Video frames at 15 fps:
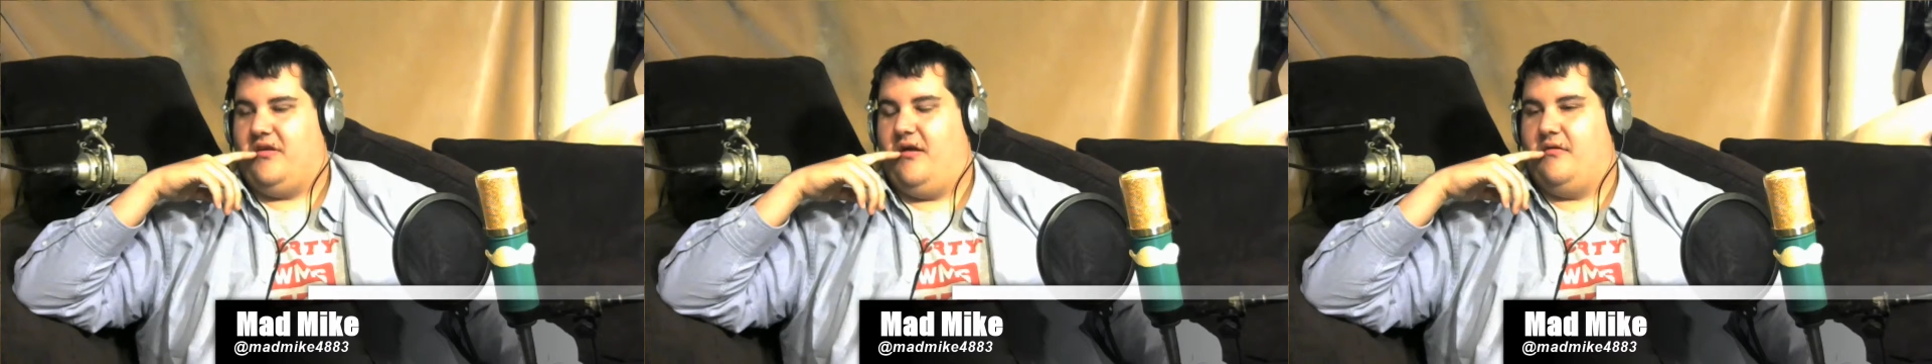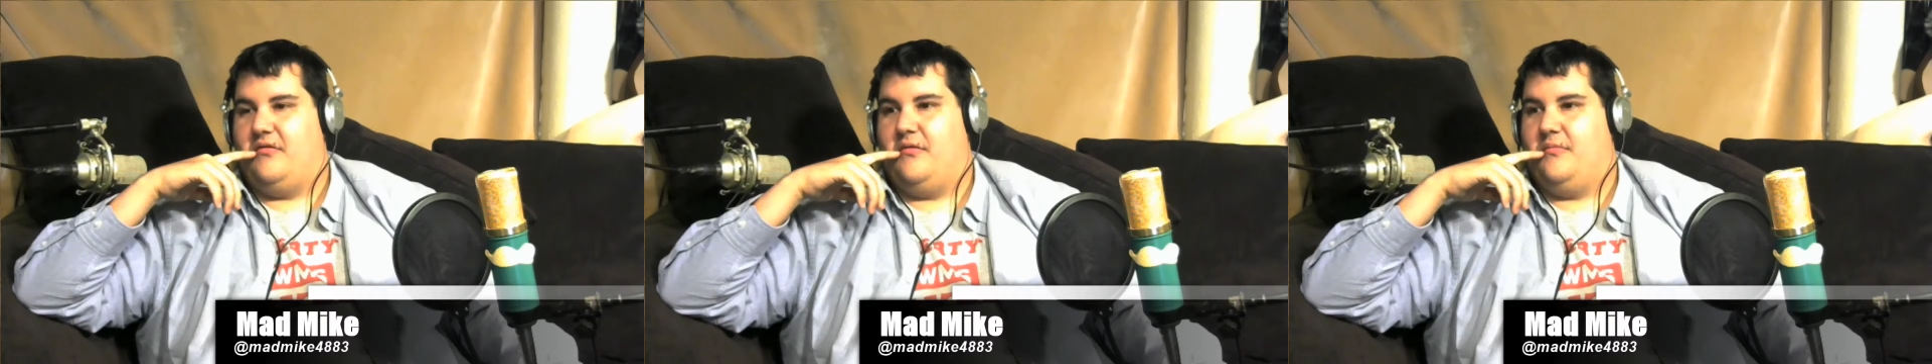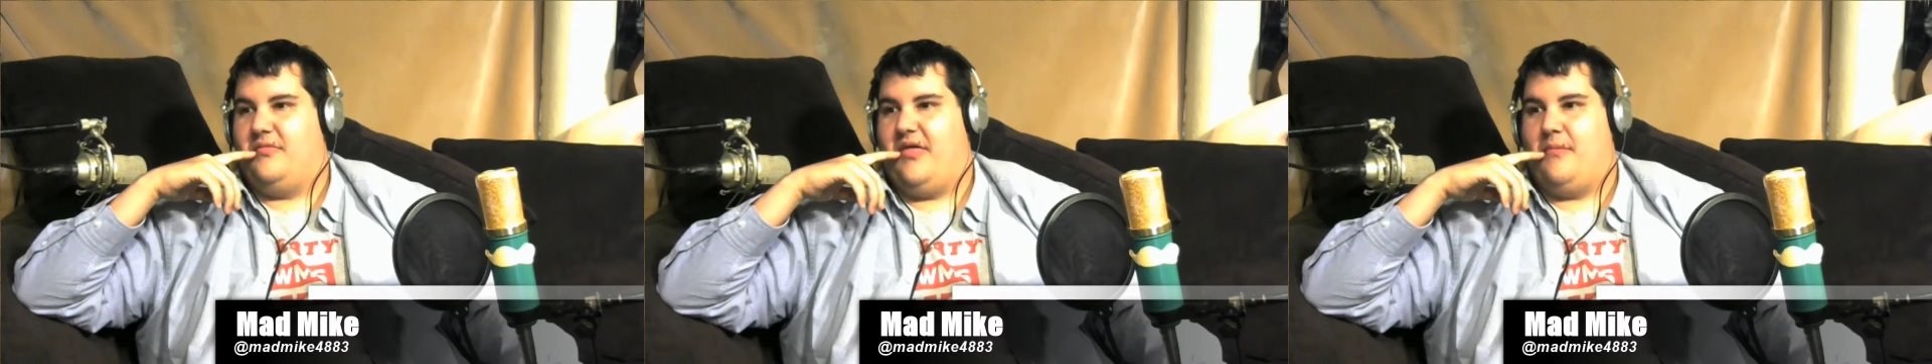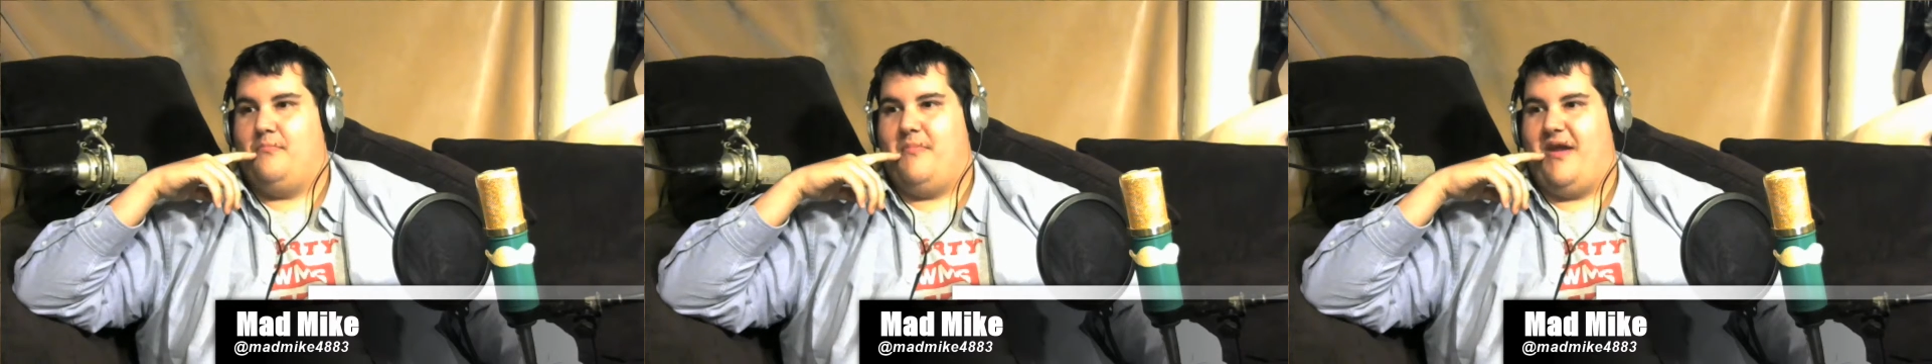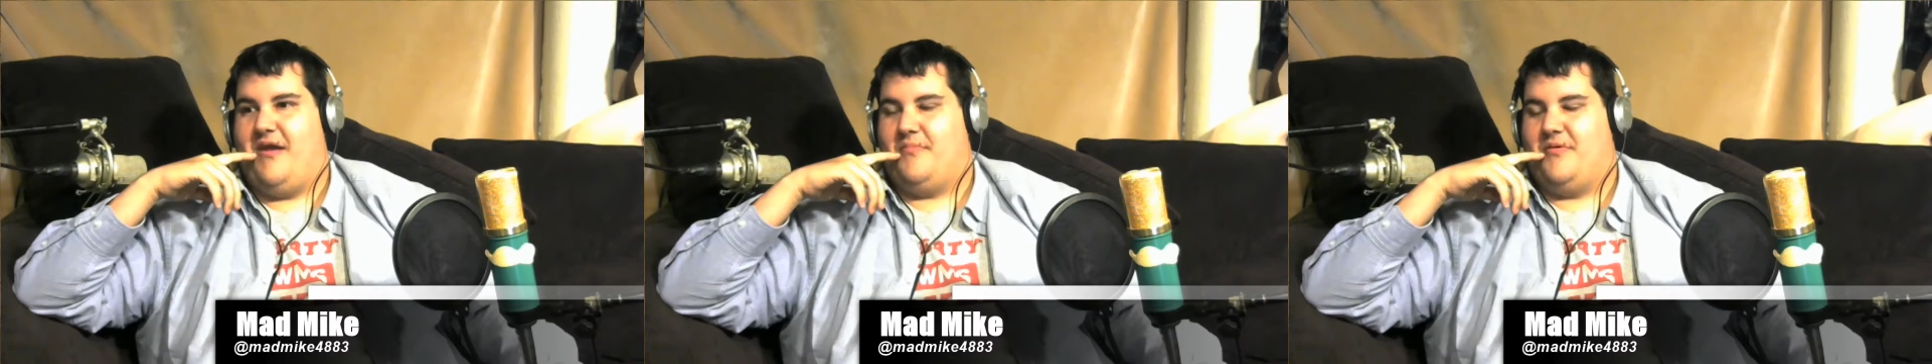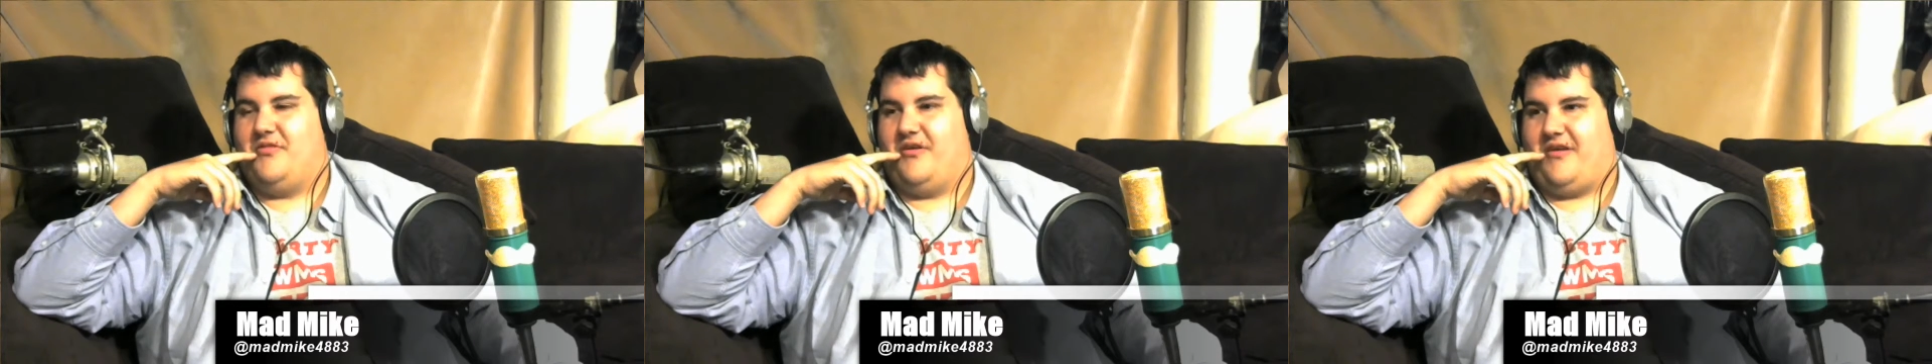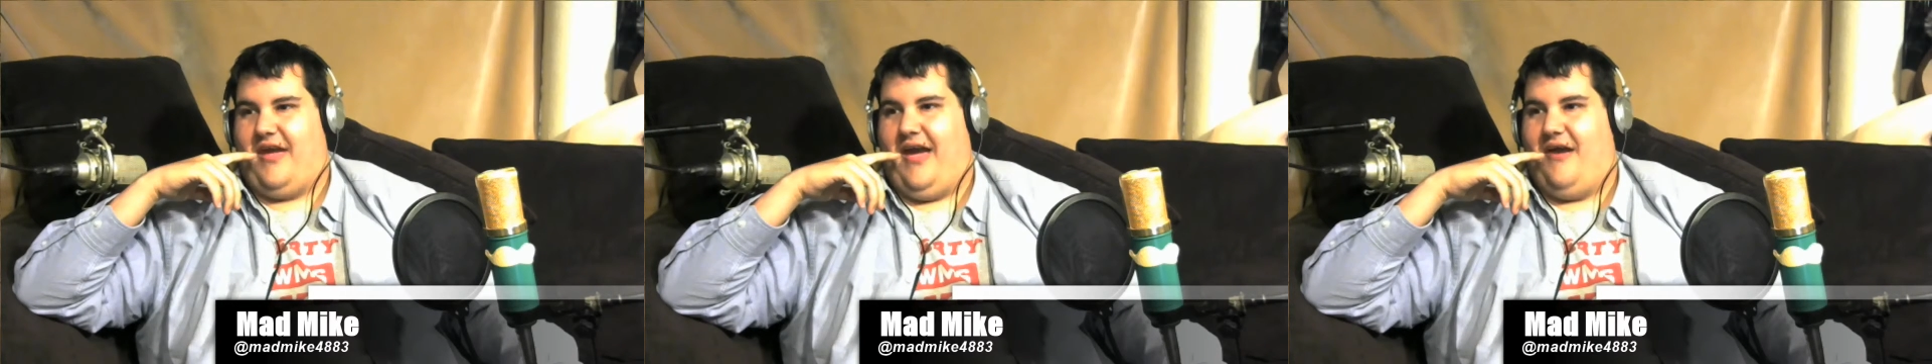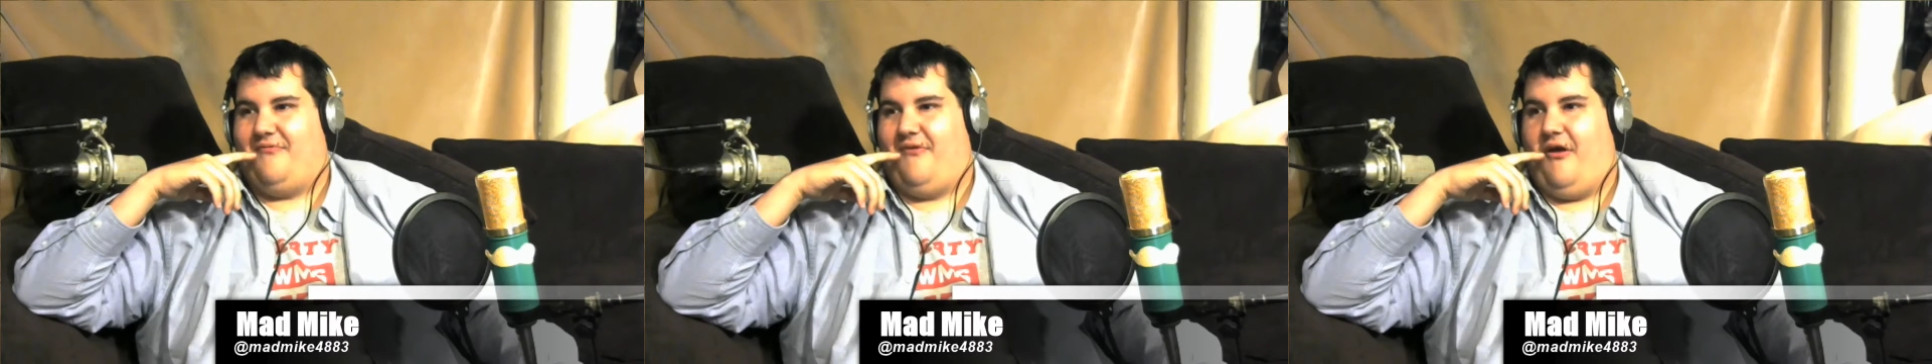It, it, that may have been like
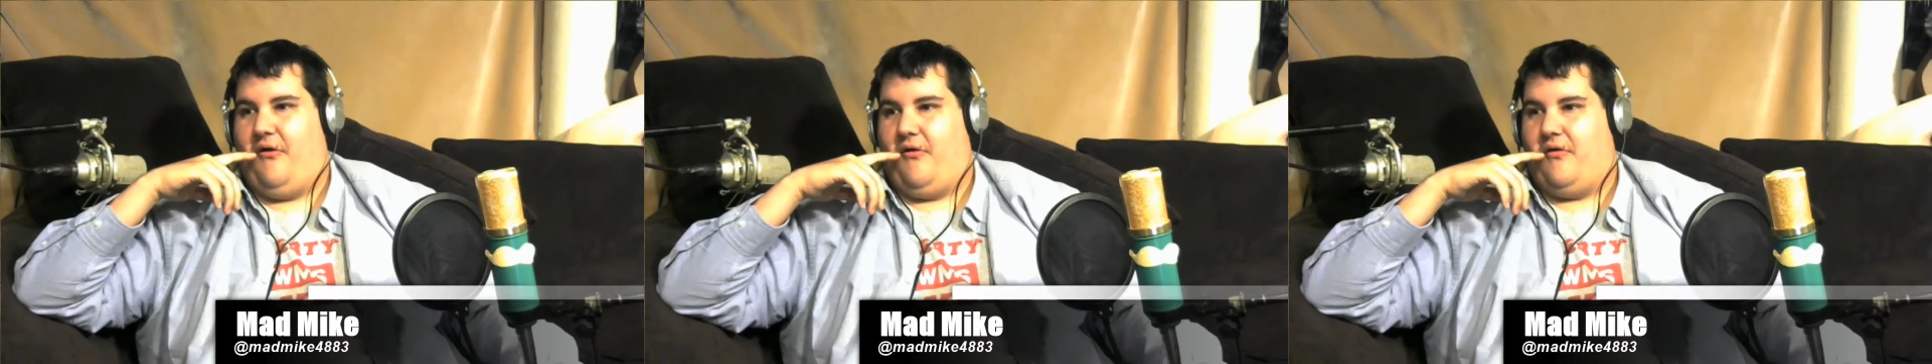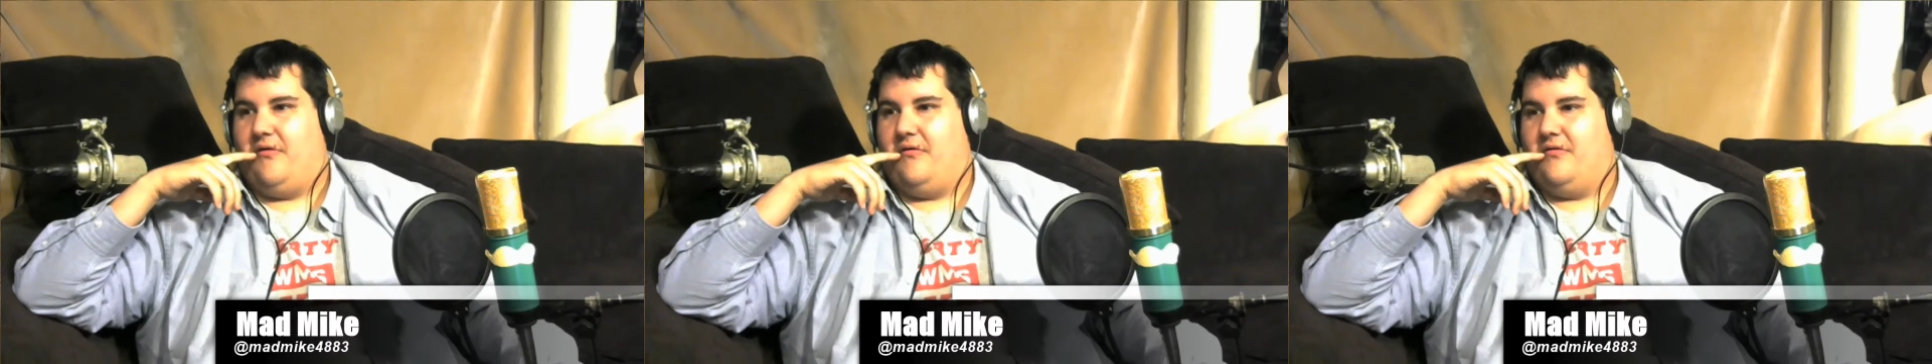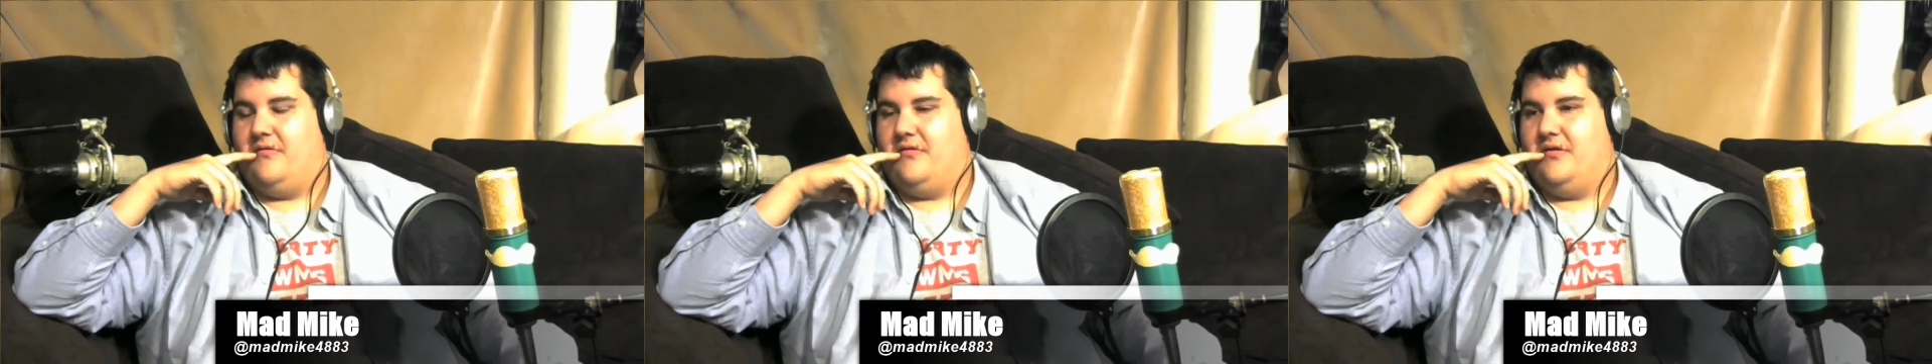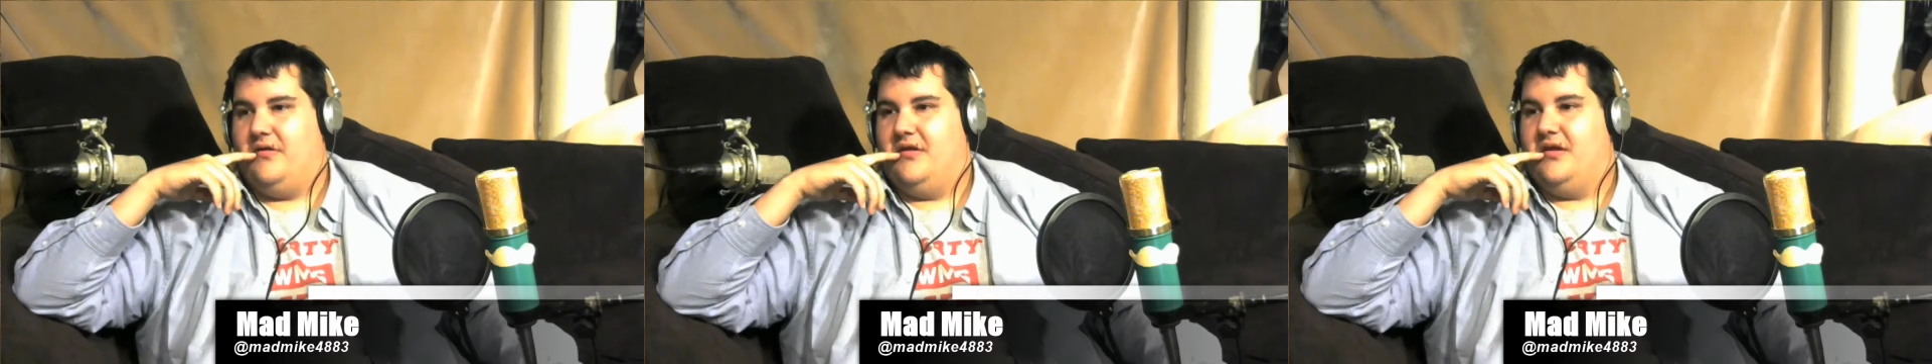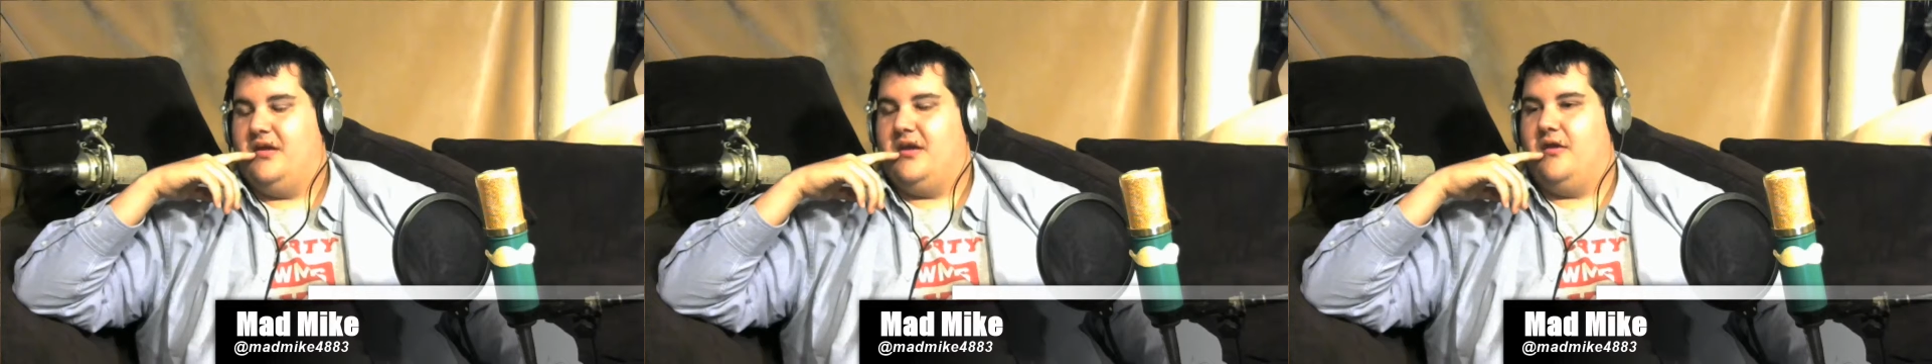a half hour. What was it?